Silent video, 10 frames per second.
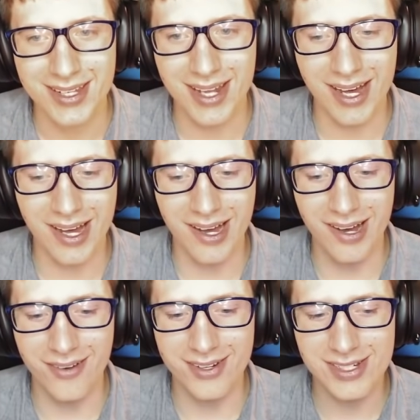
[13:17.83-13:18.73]

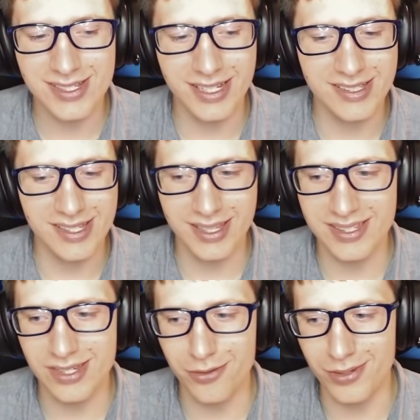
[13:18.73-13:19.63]
no, it just instantly
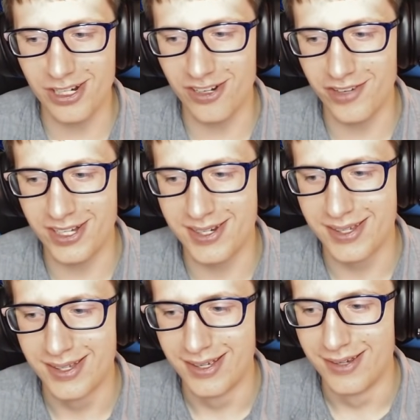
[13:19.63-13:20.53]
supernovaed.
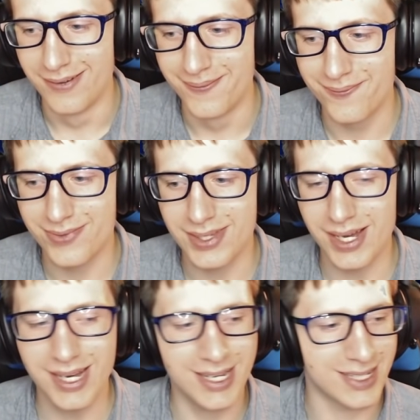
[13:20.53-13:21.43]

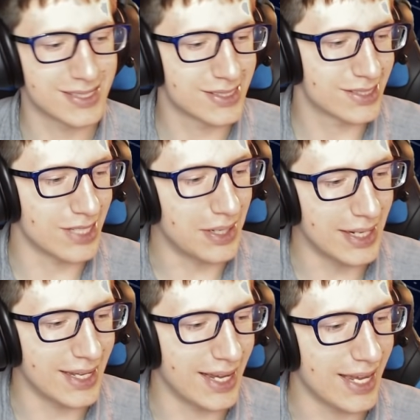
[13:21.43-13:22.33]
Oh, darn
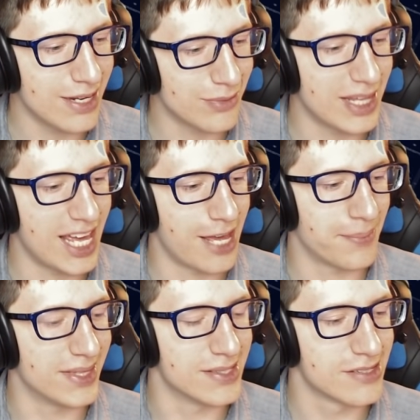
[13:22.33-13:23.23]
it. I hate it when that
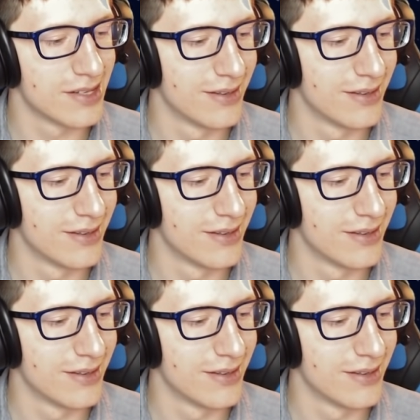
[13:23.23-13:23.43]
happens.